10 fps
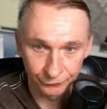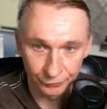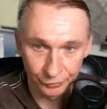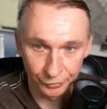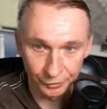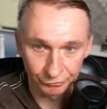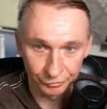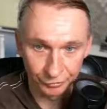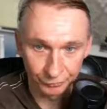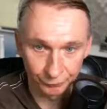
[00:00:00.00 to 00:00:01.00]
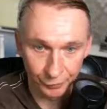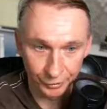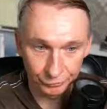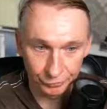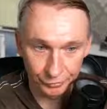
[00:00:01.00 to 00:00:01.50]
You have the
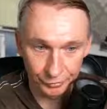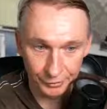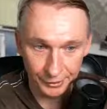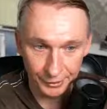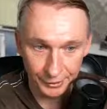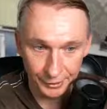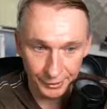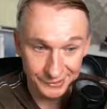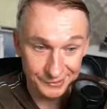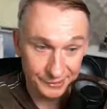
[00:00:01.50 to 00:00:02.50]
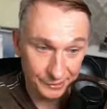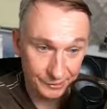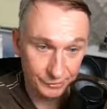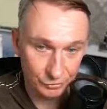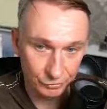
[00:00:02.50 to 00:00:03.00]
micro
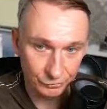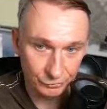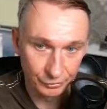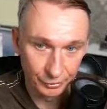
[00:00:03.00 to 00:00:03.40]
SD slot.